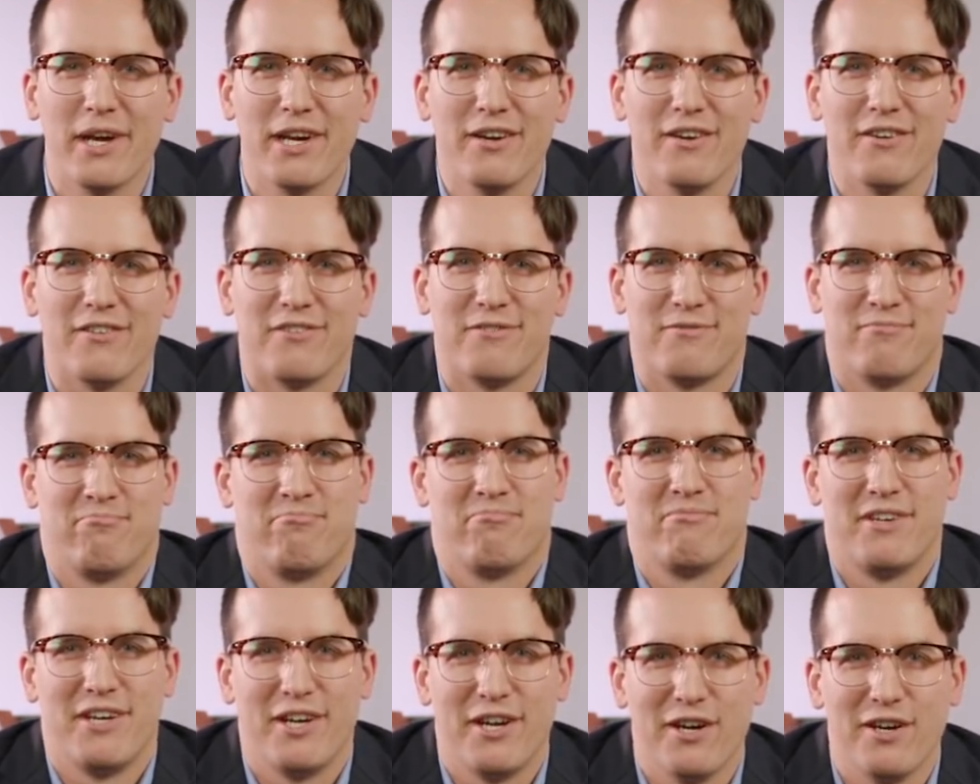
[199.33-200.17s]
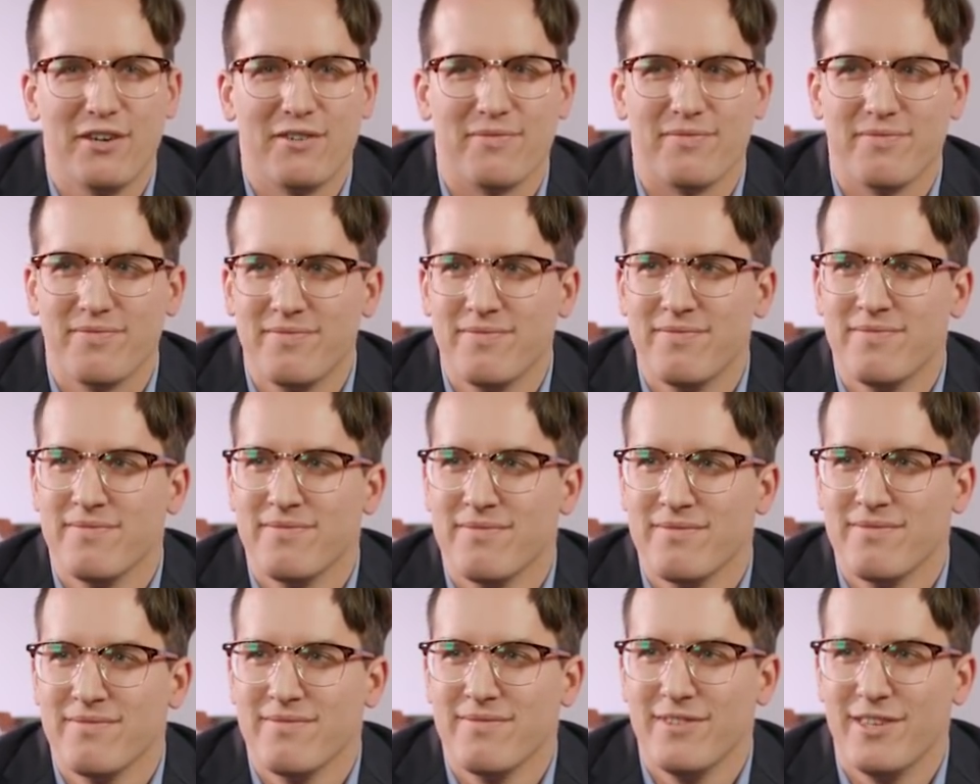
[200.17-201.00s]
megahertz. There you go.
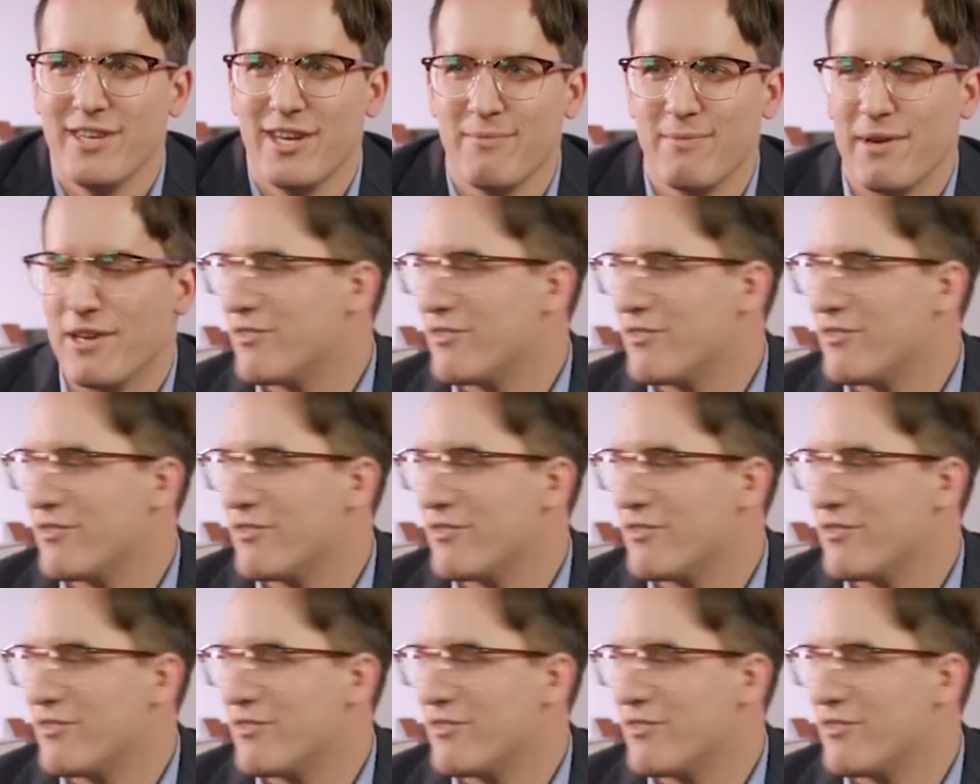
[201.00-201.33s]
You can